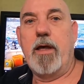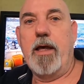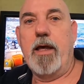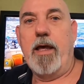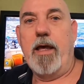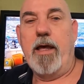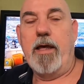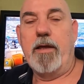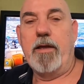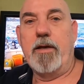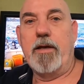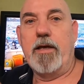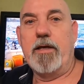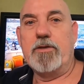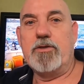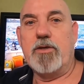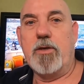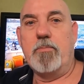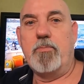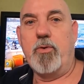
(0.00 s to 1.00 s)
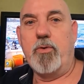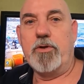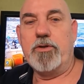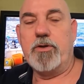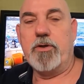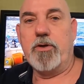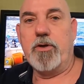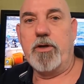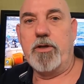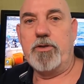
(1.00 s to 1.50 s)
and at some point
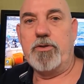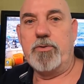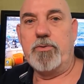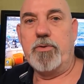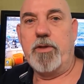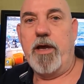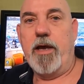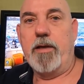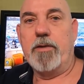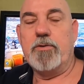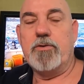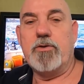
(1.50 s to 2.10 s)
they're going to do that.